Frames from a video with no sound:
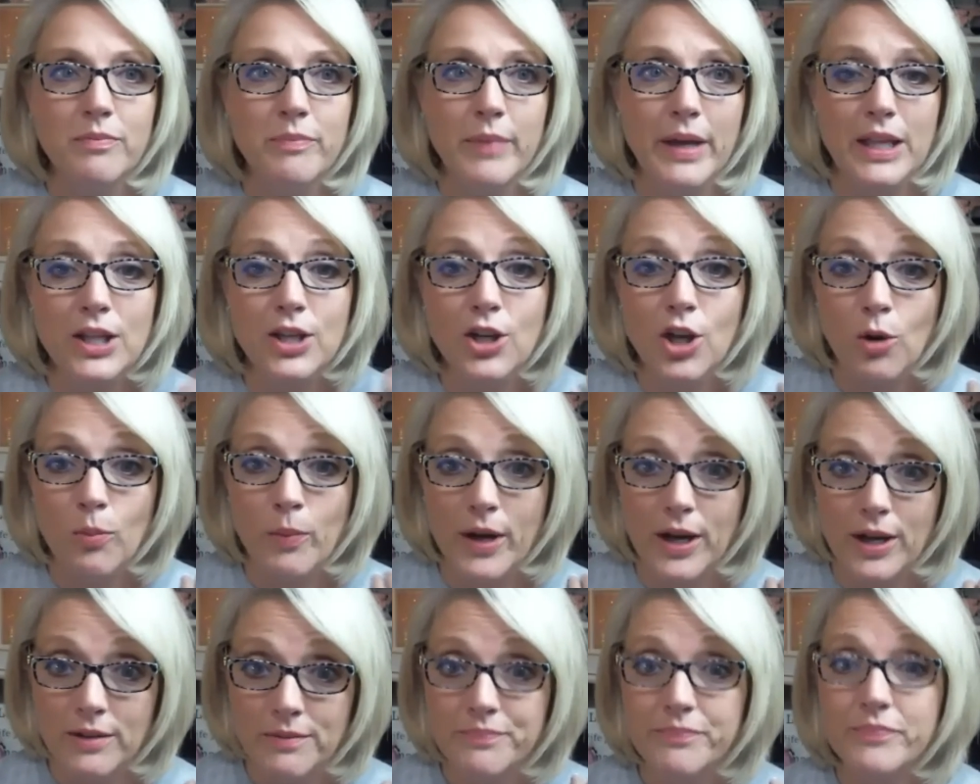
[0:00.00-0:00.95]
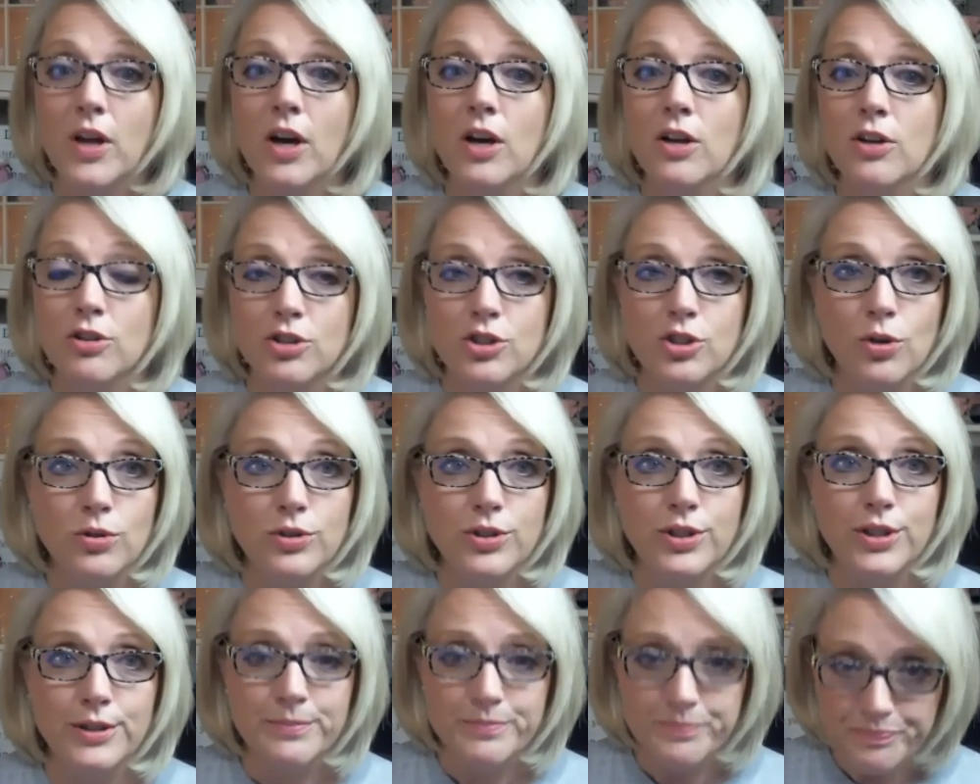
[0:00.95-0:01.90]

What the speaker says: melanoma on her shoulder.